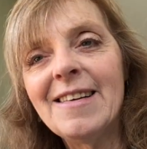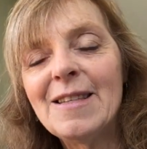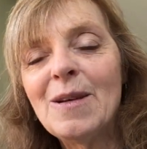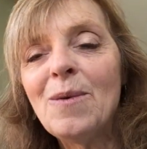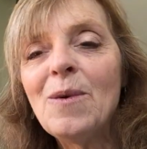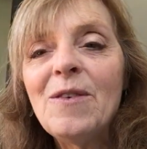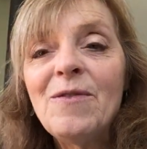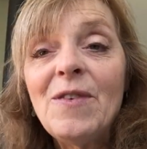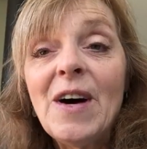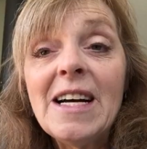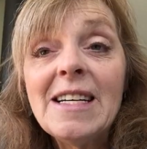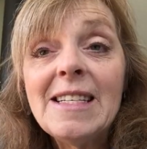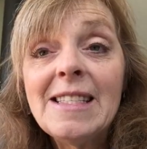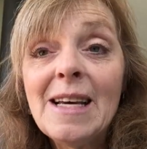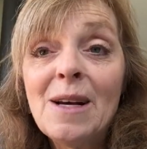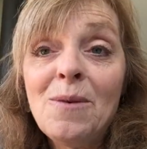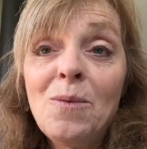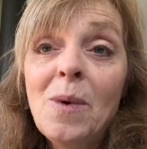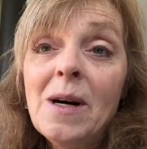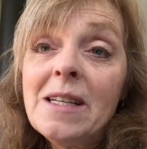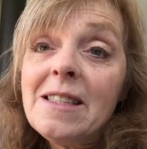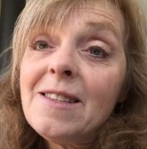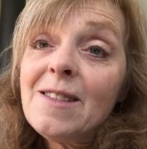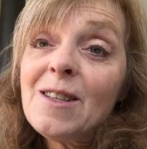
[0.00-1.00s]
So if I
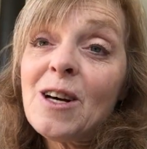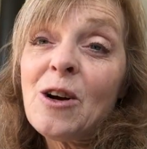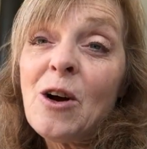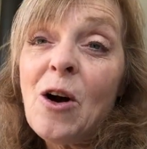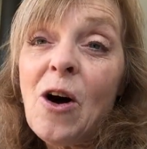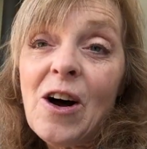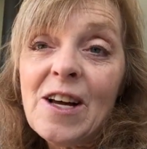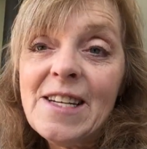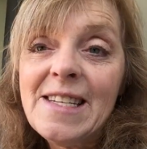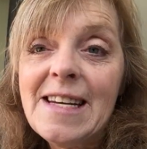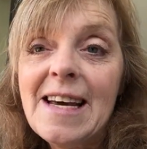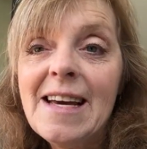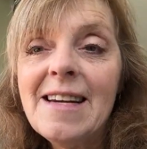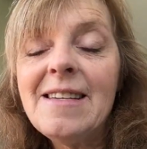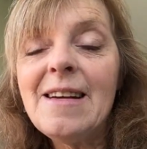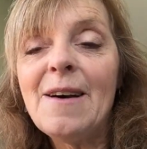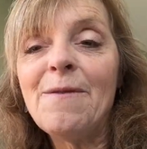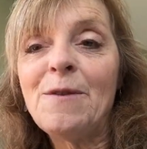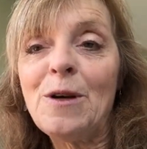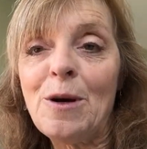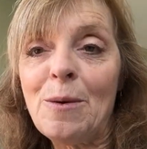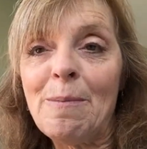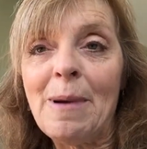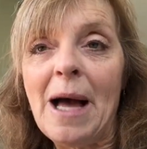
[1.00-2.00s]
said, what's the content
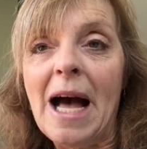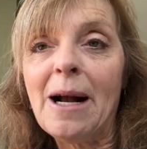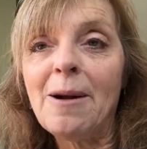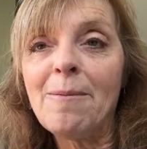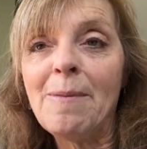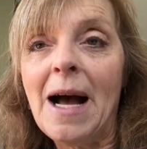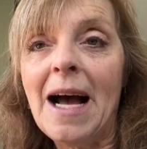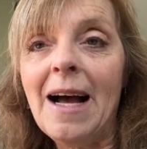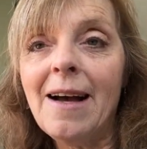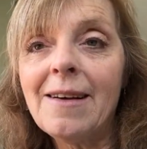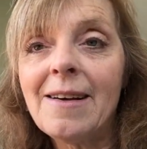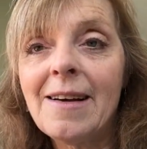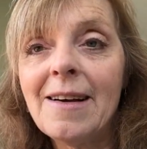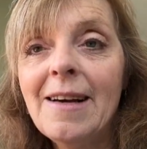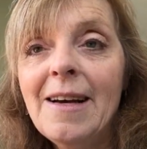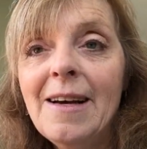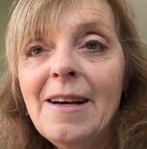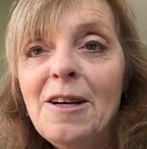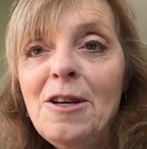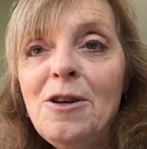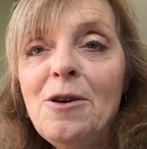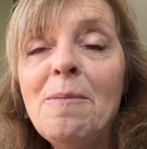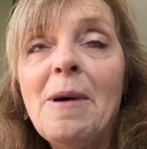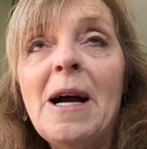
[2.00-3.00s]
of your backpack?
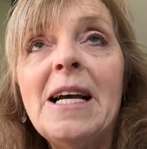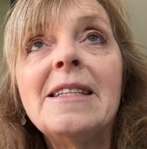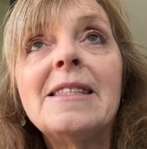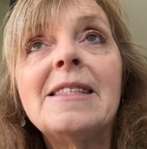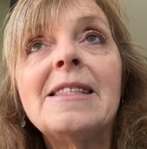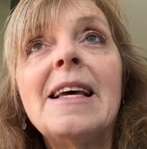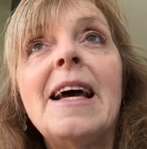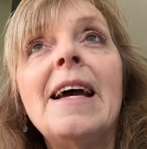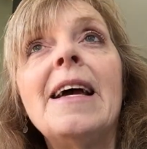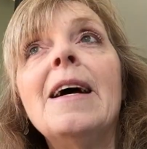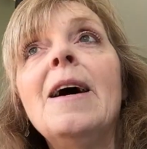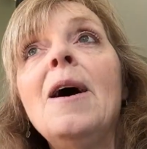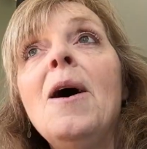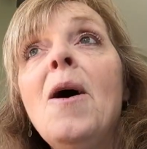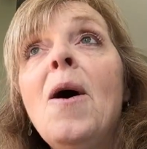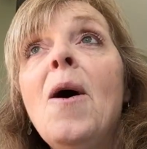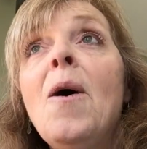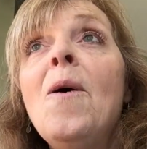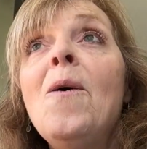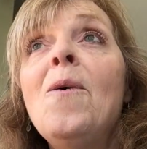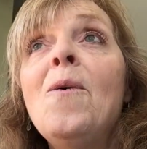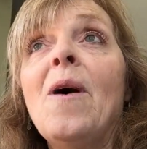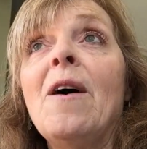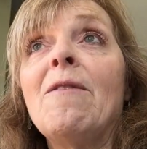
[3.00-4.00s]
You might say,
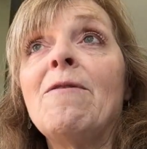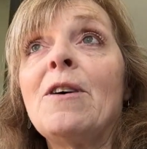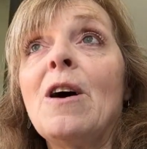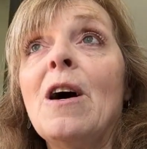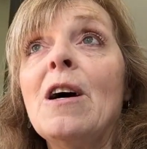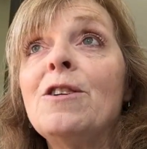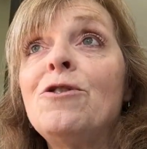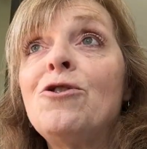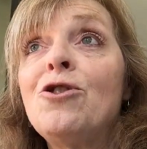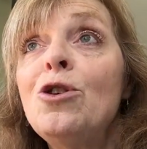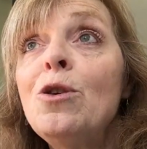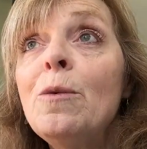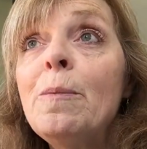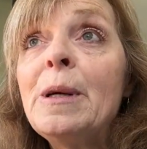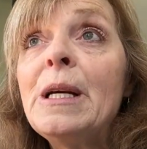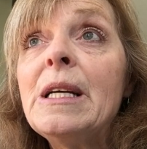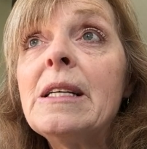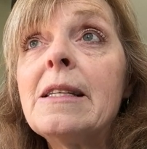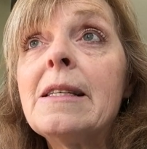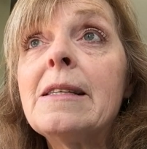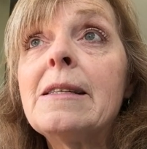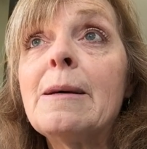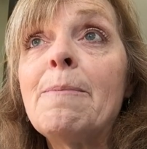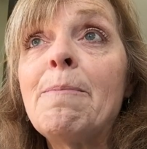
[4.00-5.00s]
oh, I've got 2
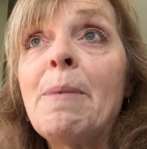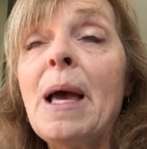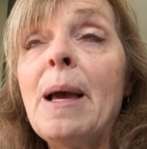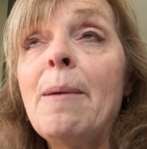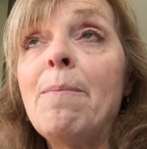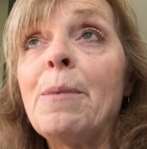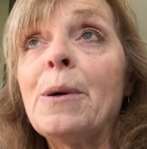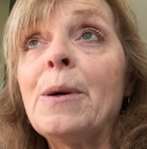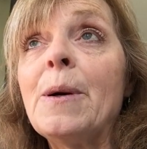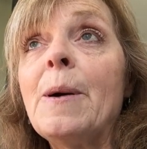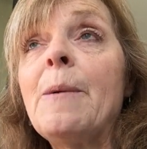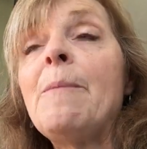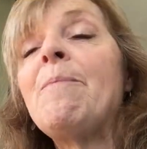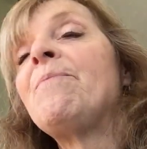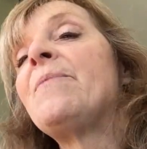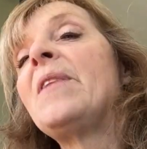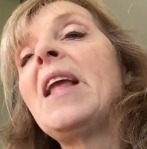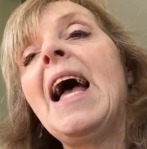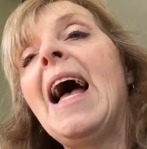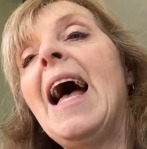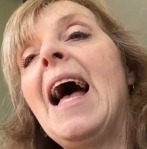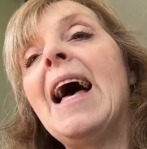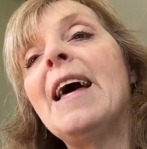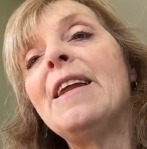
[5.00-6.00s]
pieces of paper
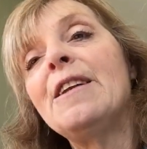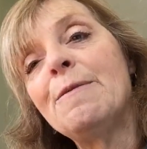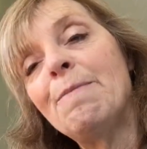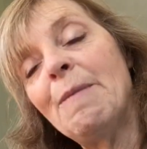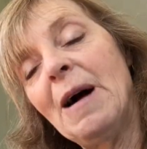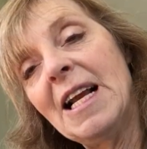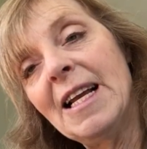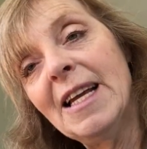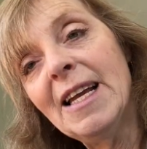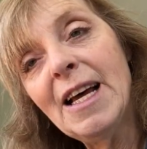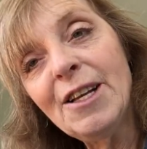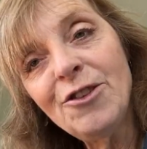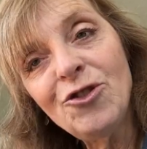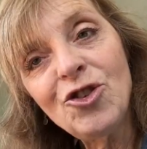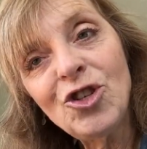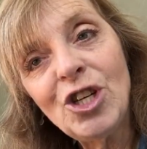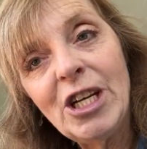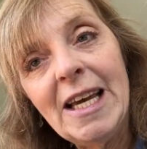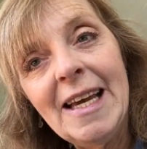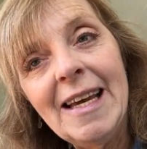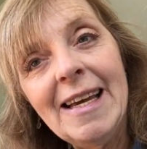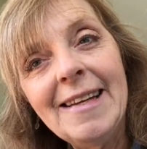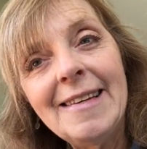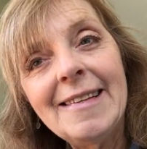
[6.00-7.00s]
and my lunch
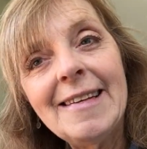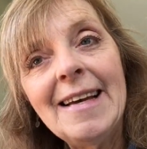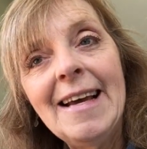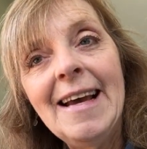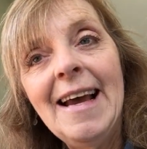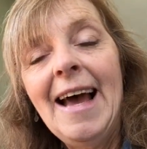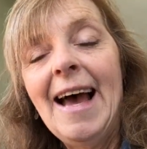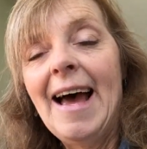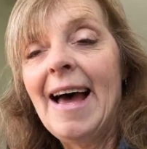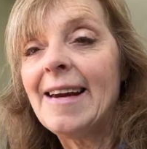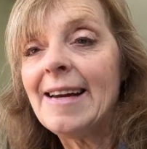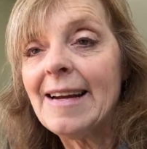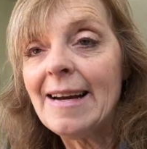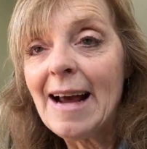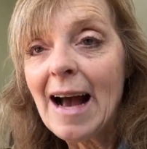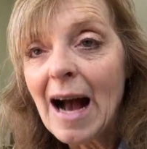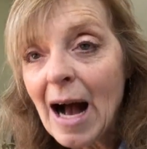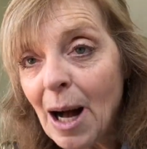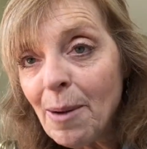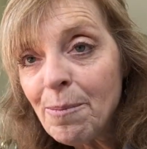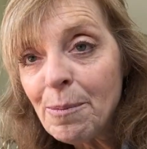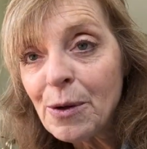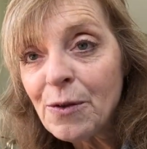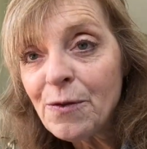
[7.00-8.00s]
kit and an
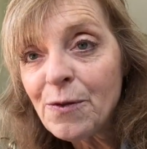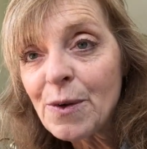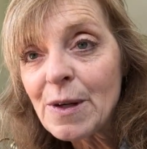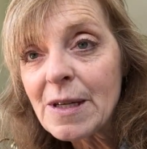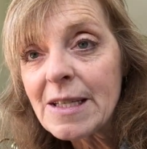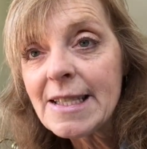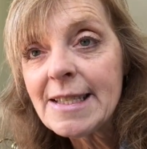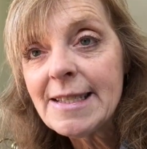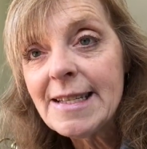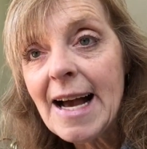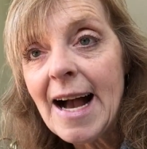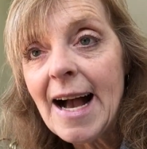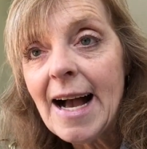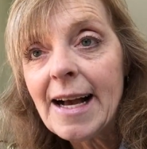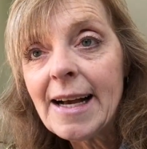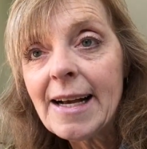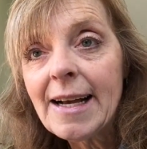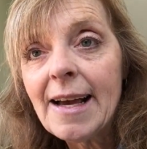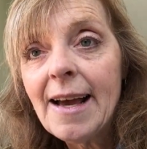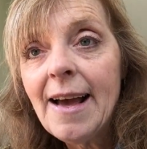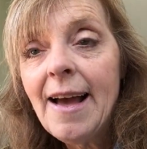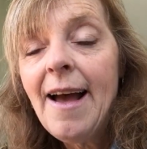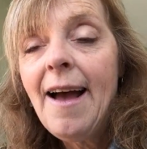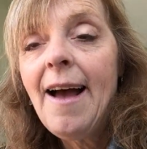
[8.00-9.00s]
apple for a
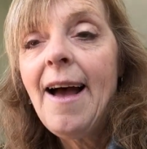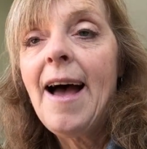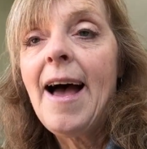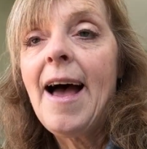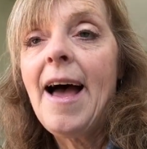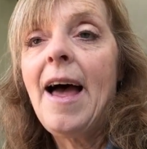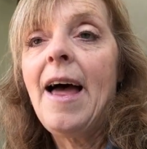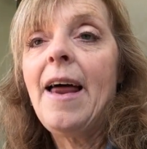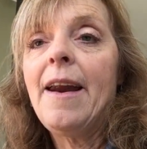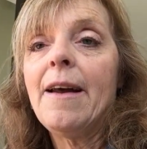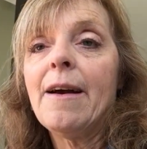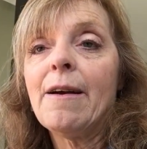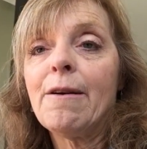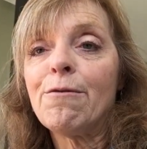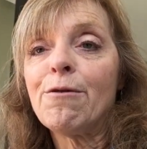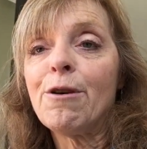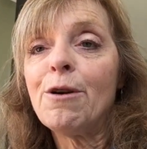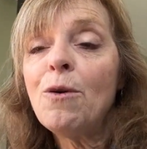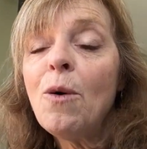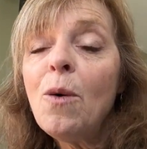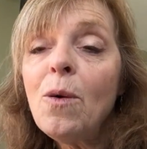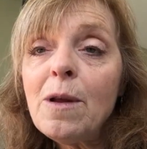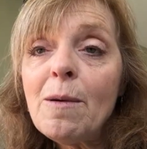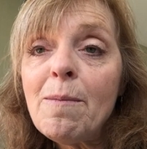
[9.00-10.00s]
snack and a
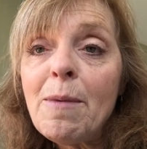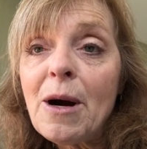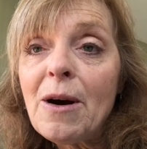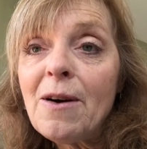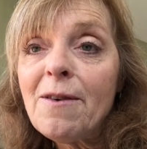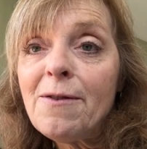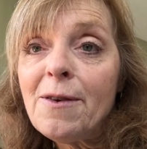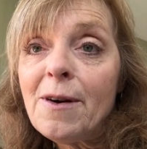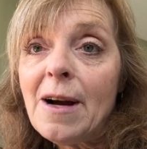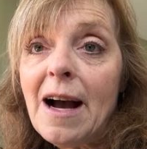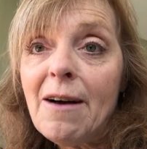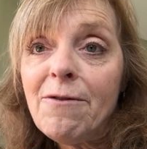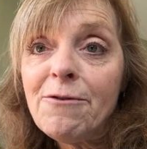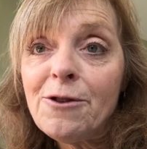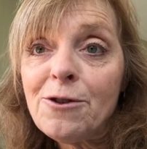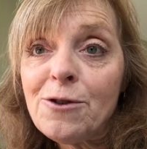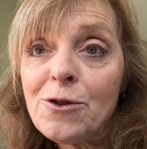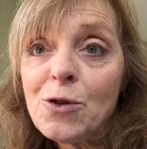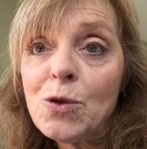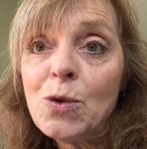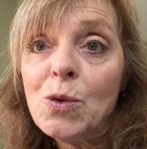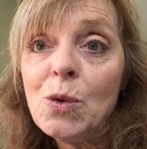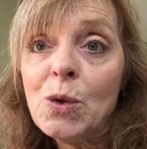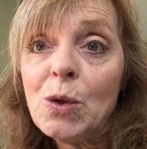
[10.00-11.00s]
granola bar for after
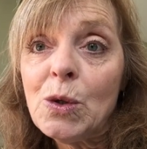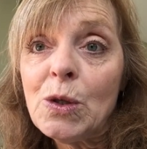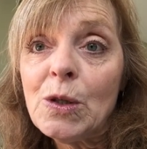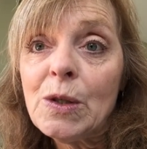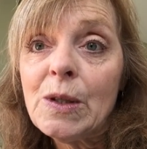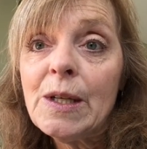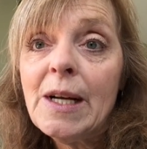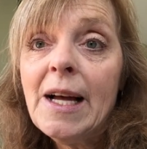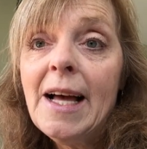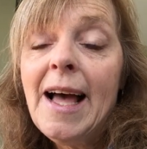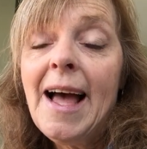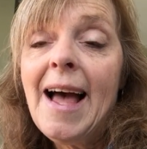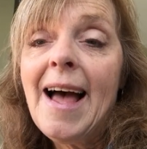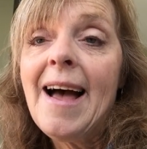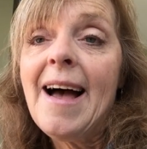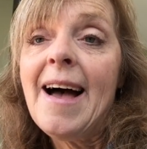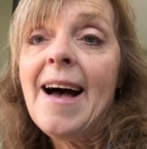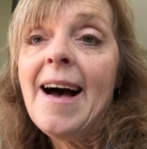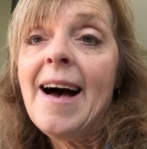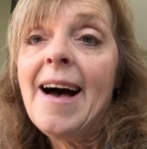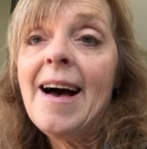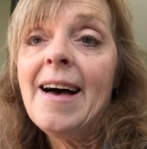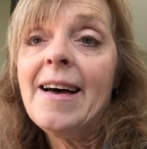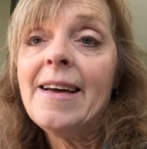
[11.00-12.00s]
school
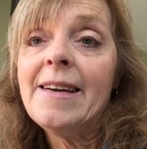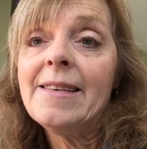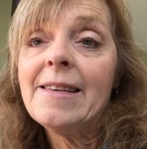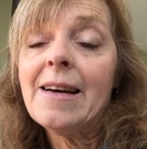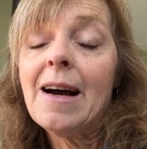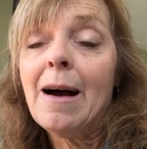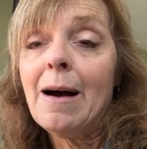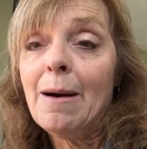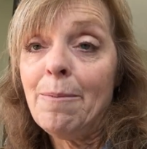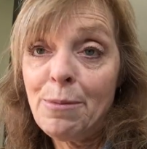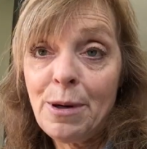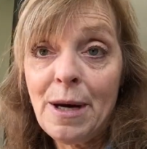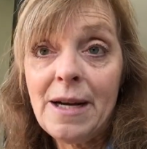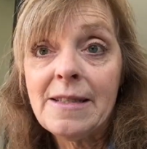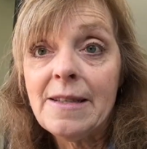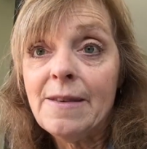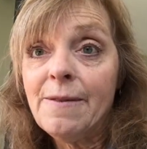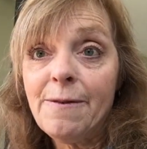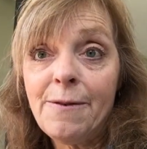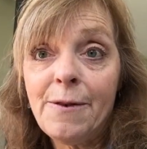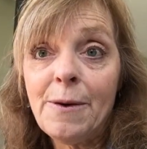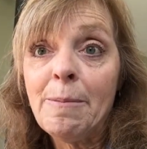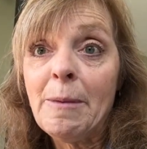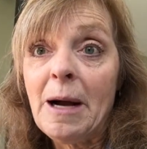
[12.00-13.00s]
and a
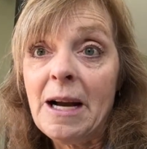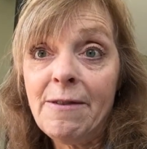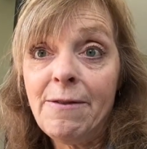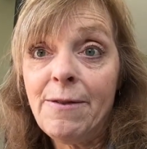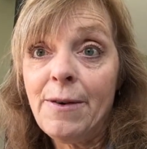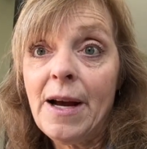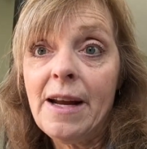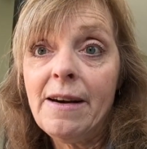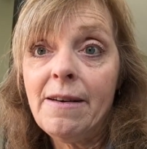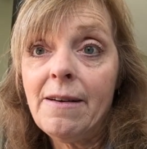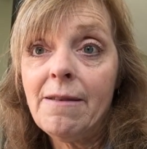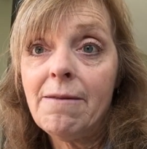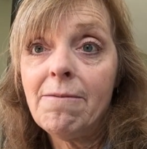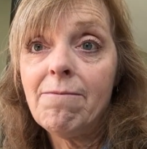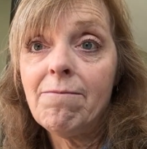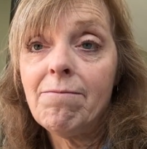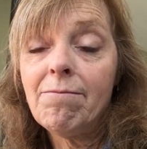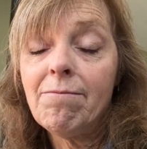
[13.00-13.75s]
present for my friend.